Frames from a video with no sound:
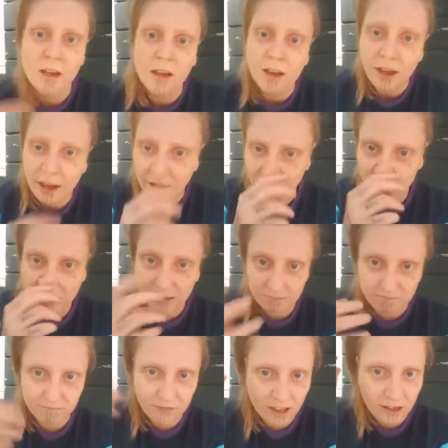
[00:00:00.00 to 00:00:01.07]
I
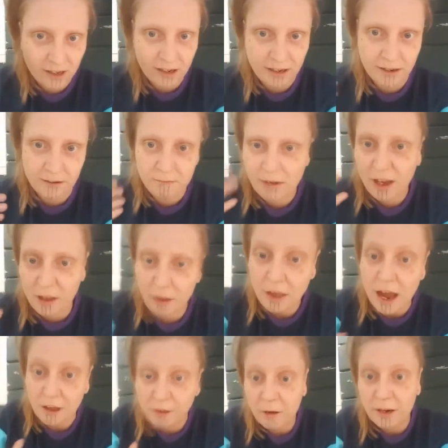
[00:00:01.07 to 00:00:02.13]

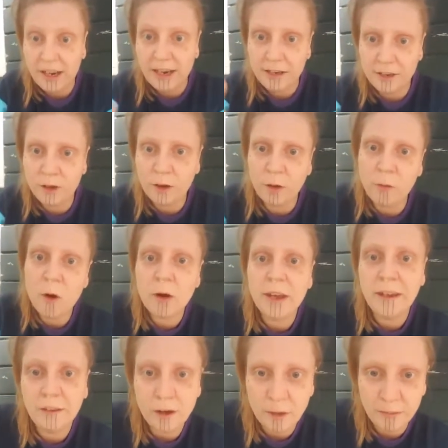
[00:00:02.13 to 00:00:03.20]
thought I had another
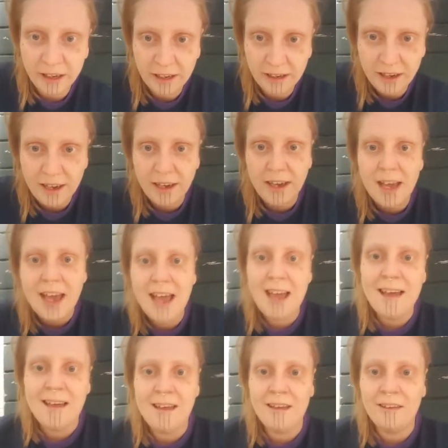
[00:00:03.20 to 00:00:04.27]
walk-in coming,
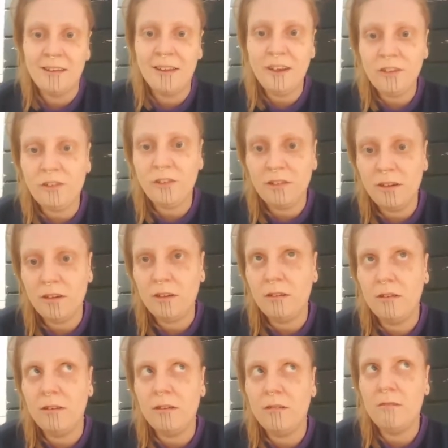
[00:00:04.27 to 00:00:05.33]
and this
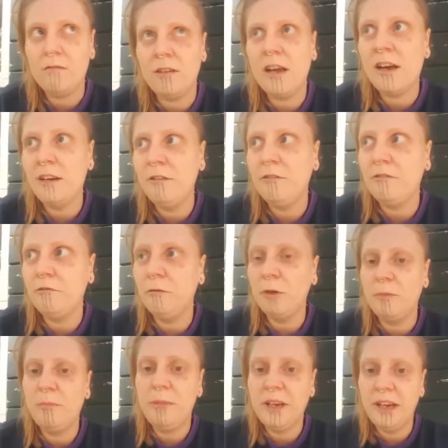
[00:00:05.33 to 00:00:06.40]
life
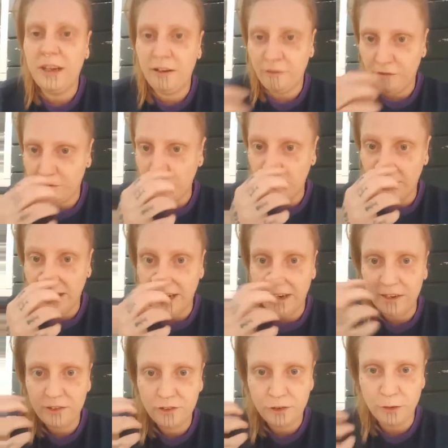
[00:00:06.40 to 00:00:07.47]
would be for
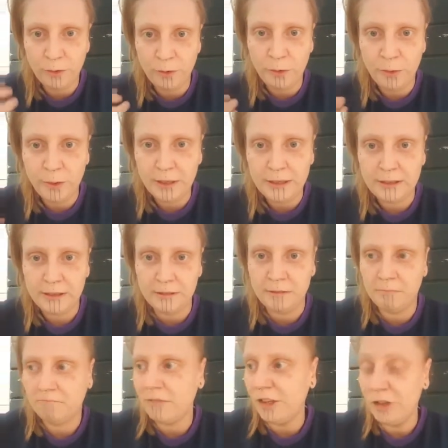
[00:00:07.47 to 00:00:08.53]
me to
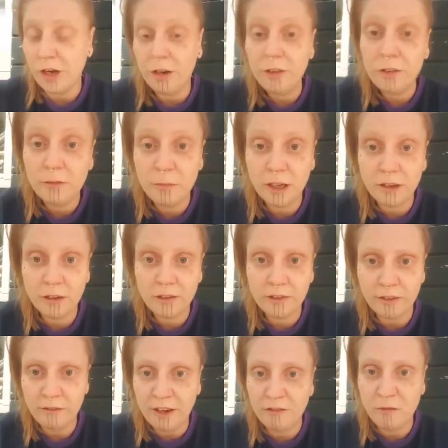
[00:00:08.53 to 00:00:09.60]
adjust, because
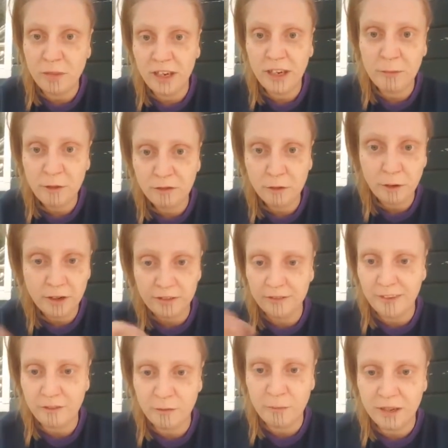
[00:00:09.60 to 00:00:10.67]
I've never been here before. I've
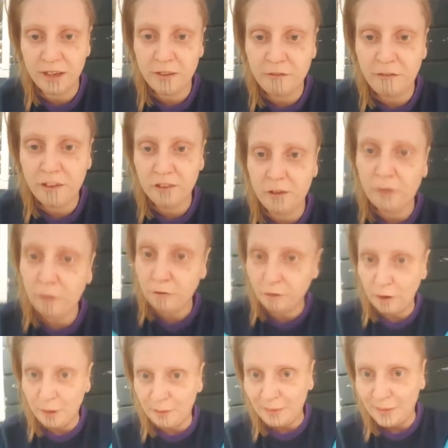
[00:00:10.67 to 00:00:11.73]
never been in physical form.